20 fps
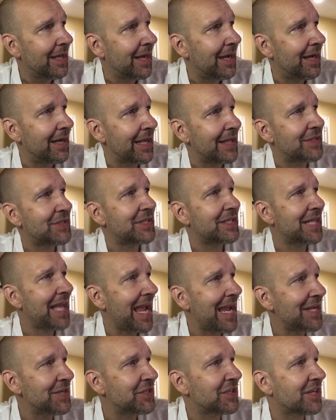Its
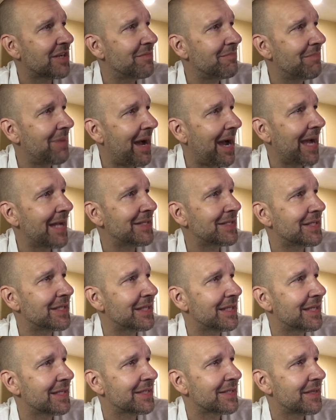taste combines
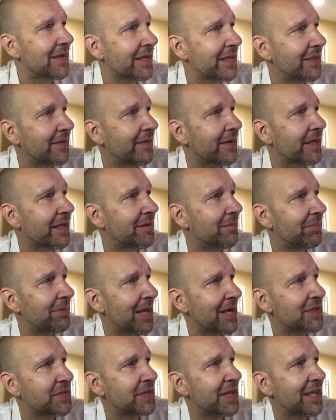the succulent
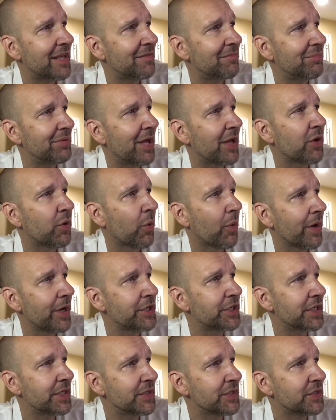complexity of blood
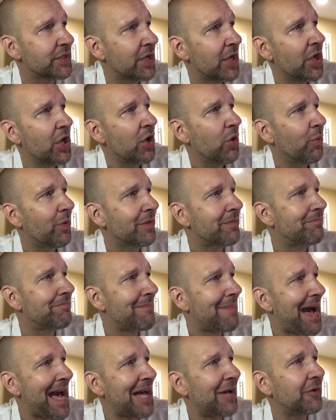oranges with
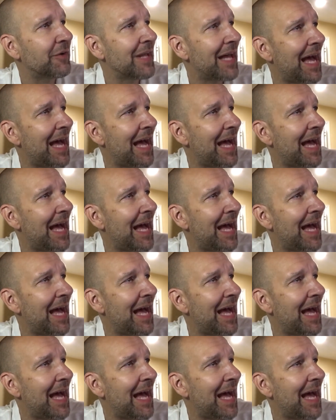mild